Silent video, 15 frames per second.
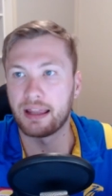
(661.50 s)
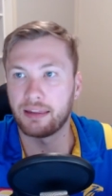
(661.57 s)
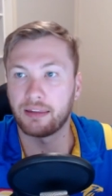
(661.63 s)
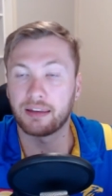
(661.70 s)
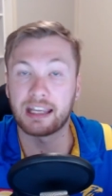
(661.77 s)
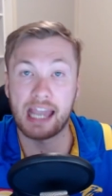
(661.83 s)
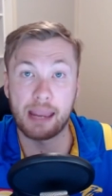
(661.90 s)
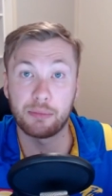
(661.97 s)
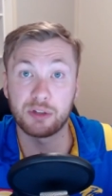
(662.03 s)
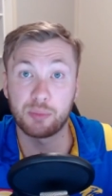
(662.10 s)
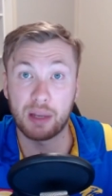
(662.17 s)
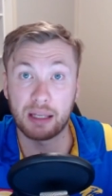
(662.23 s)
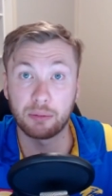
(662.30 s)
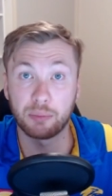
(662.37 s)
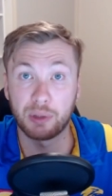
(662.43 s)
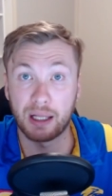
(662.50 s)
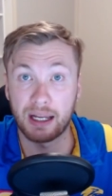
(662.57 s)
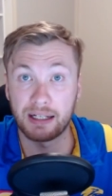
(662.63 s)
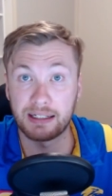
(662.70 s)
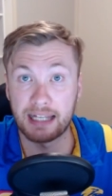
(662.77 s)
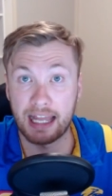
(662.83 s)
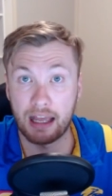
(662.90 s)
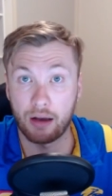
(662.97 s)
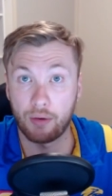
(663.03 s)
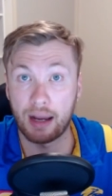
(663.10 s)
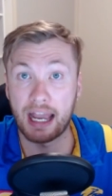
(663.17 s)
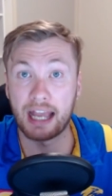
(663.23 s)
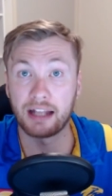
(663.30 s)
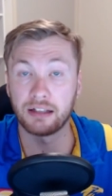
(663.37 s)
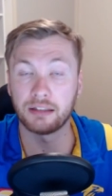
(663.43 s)
that the game is being played now.
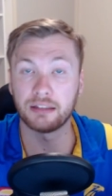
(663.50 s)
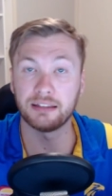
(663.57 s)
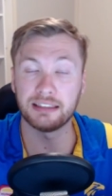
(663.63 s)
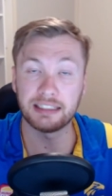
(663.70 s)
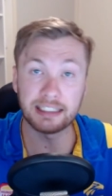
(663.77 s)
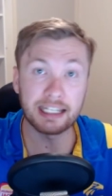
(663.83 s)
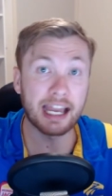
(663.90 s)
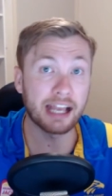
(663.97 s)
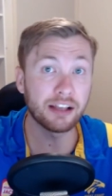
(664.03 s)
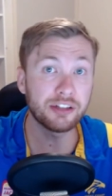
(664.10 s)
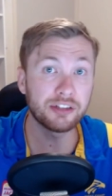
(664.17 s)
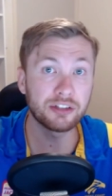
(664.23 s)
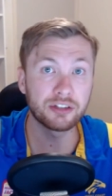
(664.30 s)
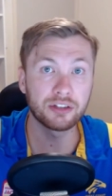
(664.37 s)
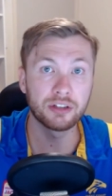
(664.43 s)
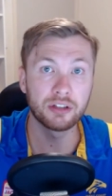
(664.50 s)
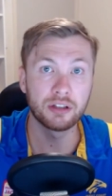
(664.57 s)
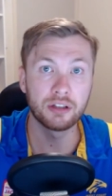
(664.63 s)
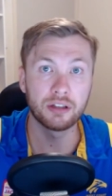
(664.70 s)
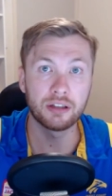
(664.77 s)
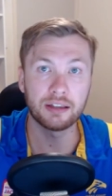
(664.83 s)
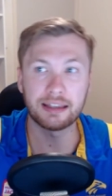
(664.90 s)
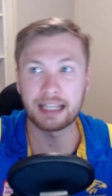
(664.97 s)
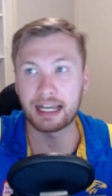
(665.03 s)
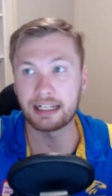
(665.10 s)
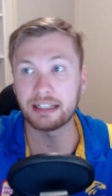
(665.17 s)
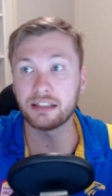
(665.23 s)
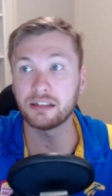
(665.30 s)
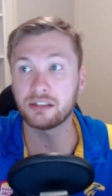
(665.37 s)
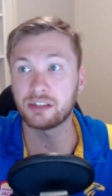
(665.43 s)
And yes, that
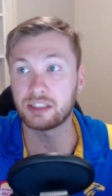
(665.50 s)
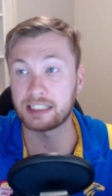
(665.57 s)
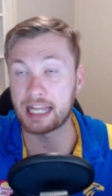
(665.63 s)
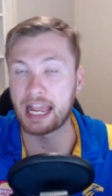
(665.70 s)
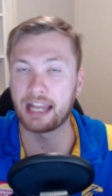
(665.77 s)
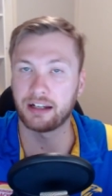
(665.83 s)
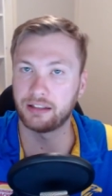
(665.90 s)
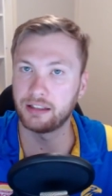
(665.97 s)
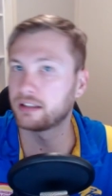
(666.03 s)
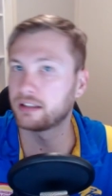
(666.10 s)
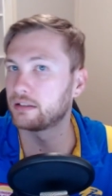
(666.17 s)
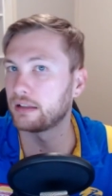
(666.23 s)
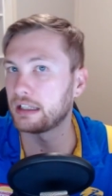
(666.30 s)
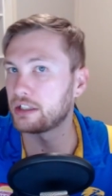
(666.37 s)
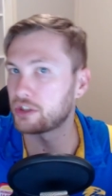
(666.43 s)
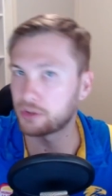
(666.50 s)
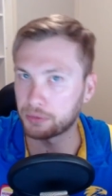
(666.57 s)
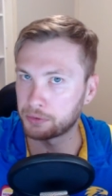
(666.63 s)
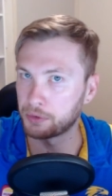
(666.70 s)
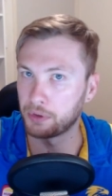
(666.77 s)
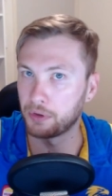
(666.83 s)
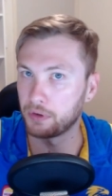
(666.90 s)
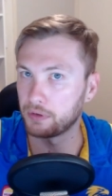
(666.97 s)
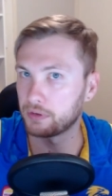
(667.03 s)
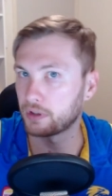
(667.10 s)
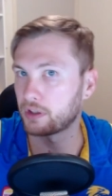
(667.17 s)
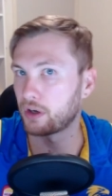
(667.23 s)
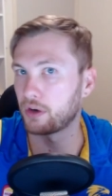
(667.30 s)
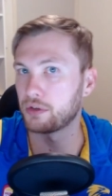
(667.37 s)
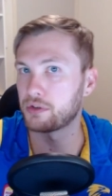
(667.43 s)
is technically true. The
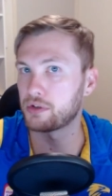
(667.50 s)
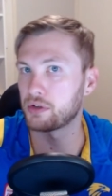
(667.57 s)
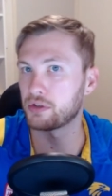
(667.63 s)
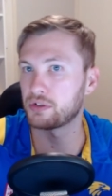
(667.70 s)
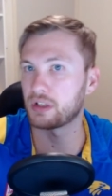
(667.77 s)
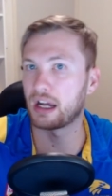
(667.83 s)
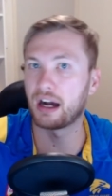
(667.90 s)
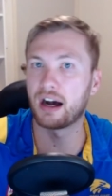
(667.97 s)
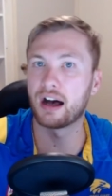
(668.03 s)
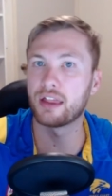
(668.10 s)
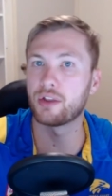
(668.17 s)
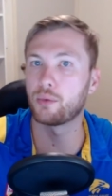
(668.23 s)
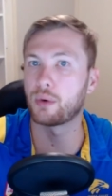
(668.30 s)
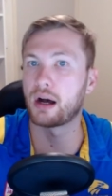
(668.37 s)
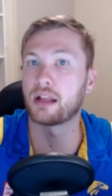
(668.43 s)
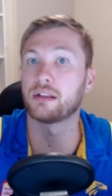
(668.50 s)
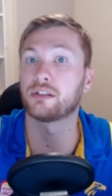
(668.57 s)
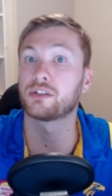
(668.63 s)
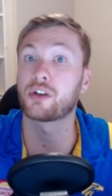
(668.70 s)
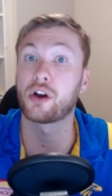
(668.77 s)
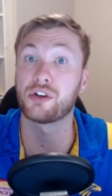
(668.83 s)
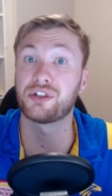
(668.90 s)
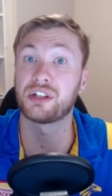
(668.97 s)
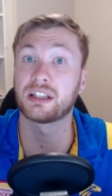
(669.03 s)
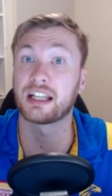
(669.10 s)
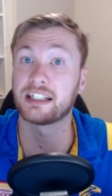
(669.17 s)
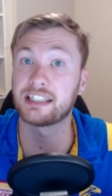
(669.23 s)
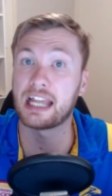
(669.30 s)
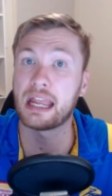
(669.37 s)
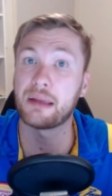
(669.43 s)
coaches are the ones coaching their
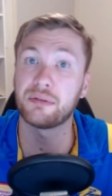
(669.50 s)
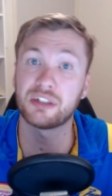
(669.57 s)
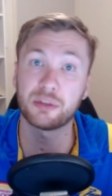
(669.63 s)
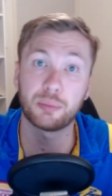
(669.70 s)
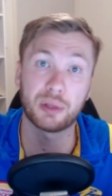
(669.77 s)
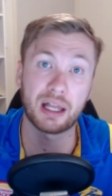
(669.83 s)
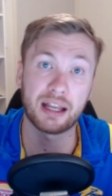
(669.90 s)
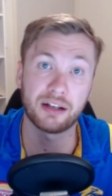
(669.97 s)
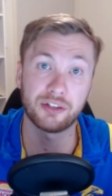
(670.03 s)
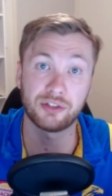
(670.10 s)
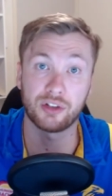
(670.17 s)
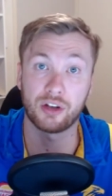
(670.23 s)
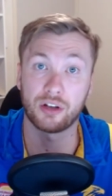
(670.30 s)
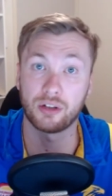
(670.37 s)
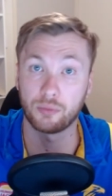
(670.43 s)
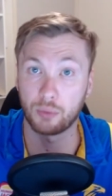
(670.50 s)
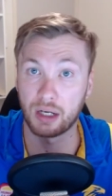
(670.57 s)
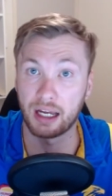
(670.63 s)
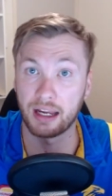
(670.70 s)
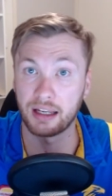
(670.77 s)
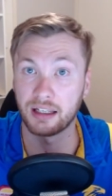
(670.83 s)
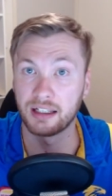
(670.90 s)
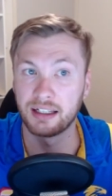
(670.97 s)
teams to play in a certain way.